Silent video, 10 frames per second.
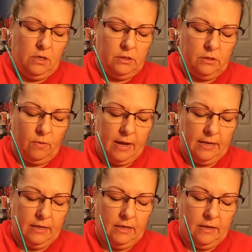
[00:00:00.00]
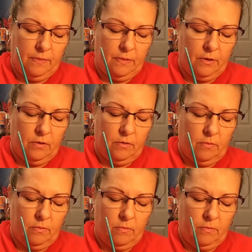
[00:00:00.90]
so I can get the
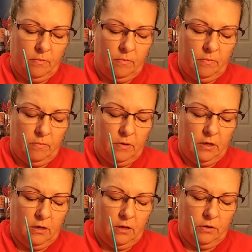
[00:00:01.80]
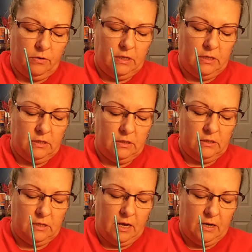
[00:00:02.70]
color
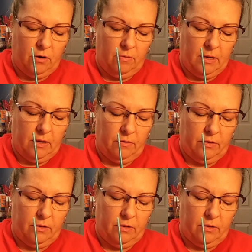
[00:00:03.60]
inside her mouth.